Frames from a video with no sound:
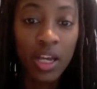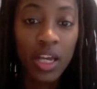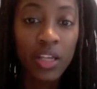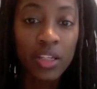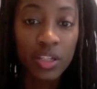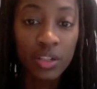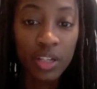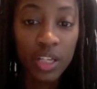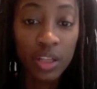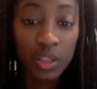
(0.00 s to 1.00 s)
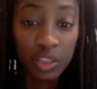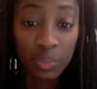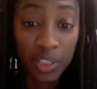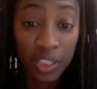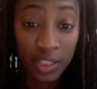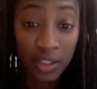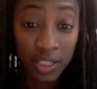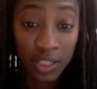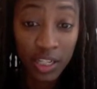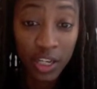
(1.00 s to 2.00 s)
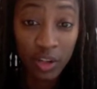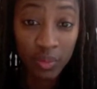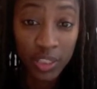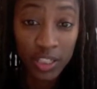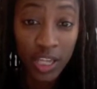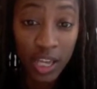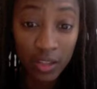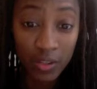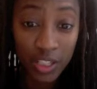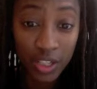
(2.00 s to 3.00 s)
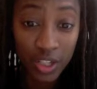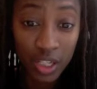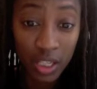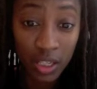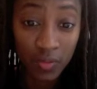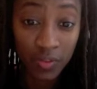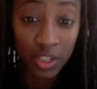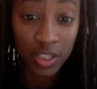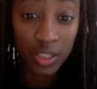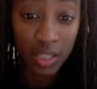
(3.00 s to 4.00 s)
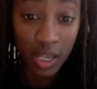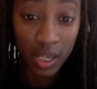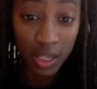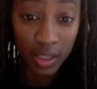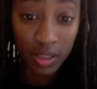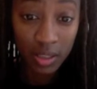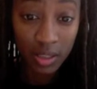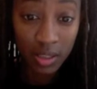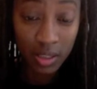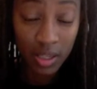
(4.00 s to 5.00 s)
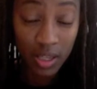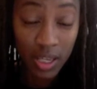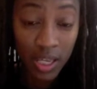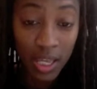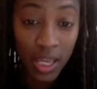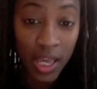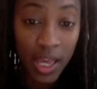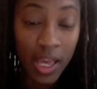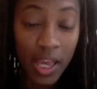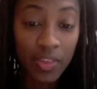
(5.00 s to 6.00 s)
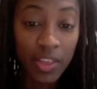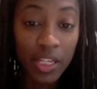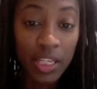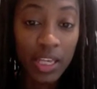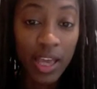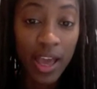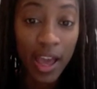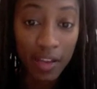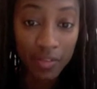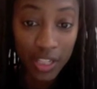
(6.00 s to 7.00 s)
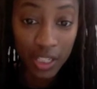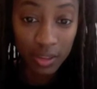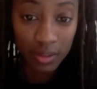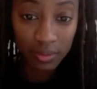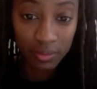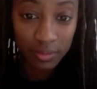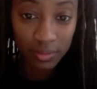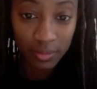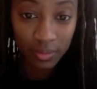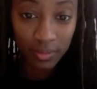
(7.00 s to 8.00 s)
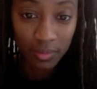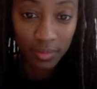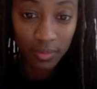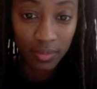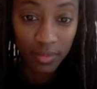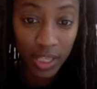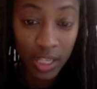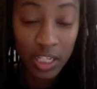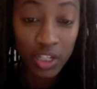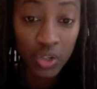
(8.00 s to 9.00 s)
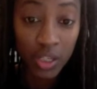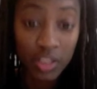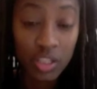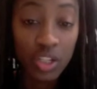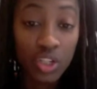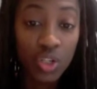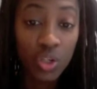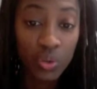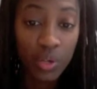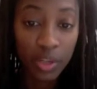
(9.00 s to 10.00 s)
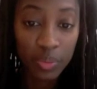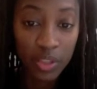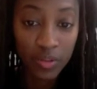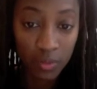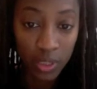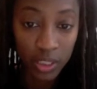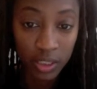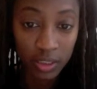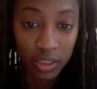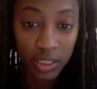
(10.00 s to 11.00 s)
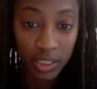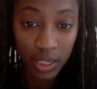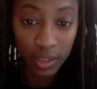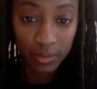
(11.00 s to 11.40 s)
he looked up on the internet how much calories he should eat for his size, and then he halved it. And he drinks 2 cups of water a day.